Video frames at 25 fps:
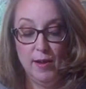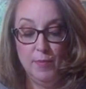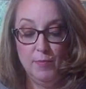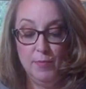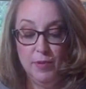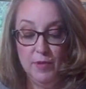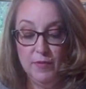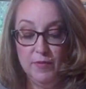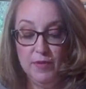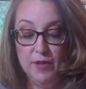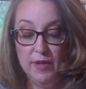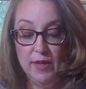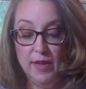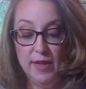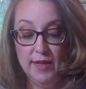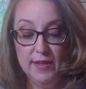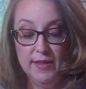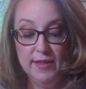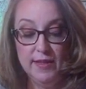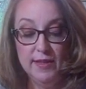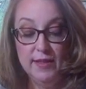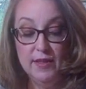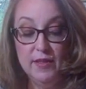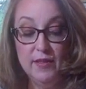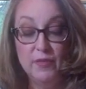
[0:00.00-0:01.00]
couple of
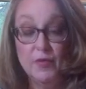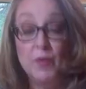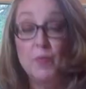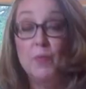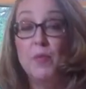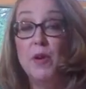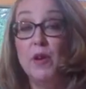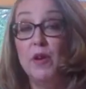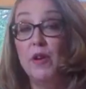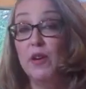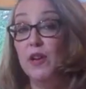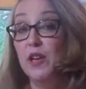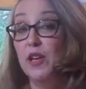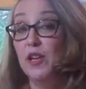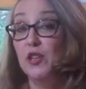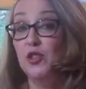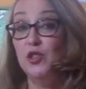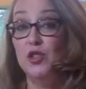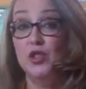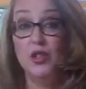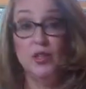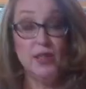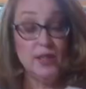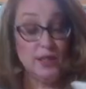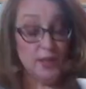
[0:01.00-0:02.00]
slices of
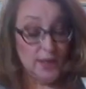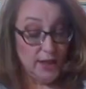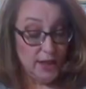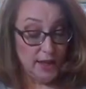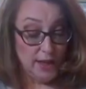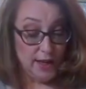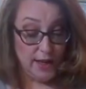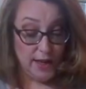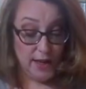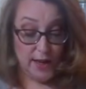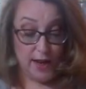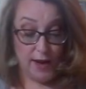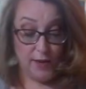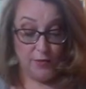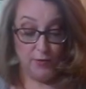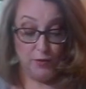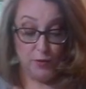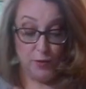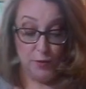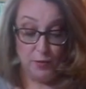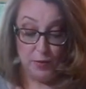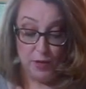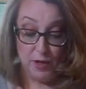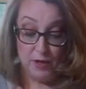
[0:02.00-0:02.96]
American cheese that I got from